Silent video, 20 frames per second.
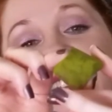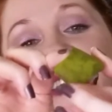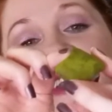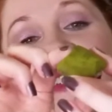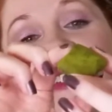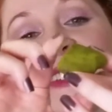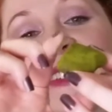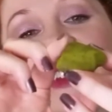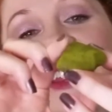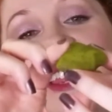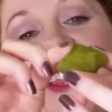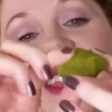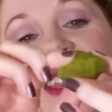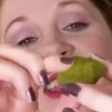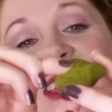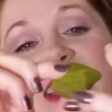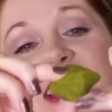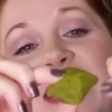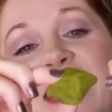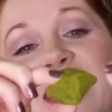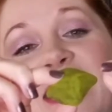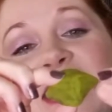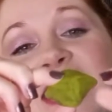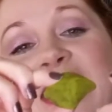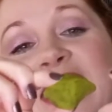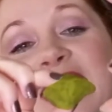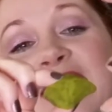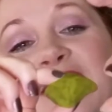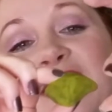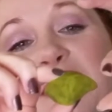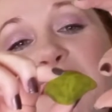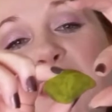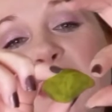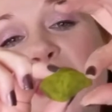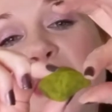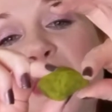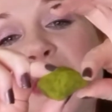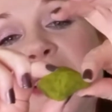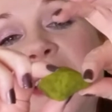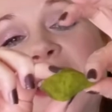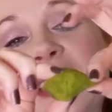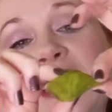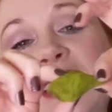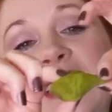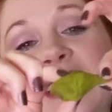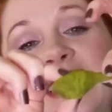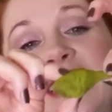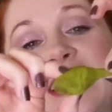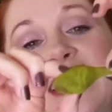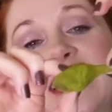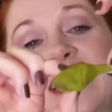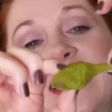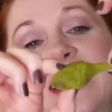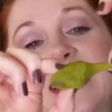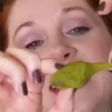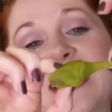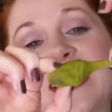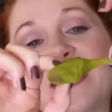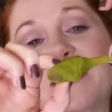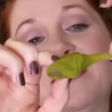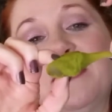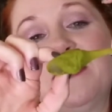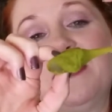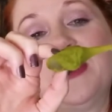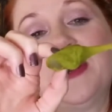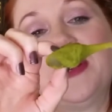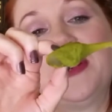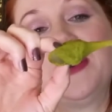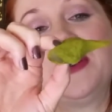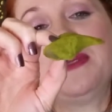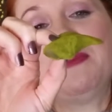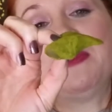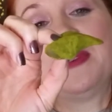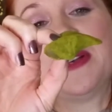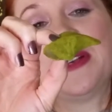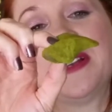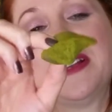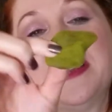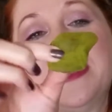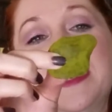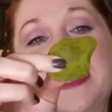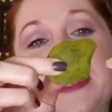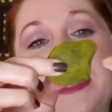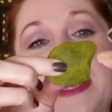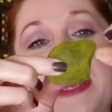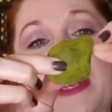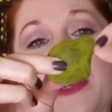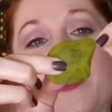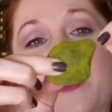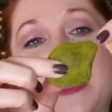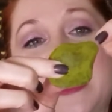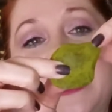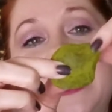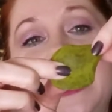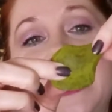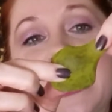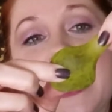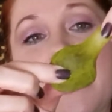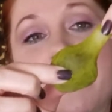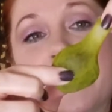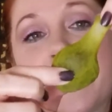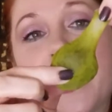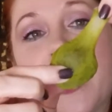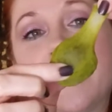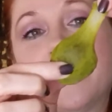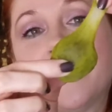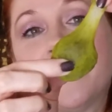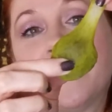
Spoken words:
right here, and if you pull it, boop, you get green tea coming off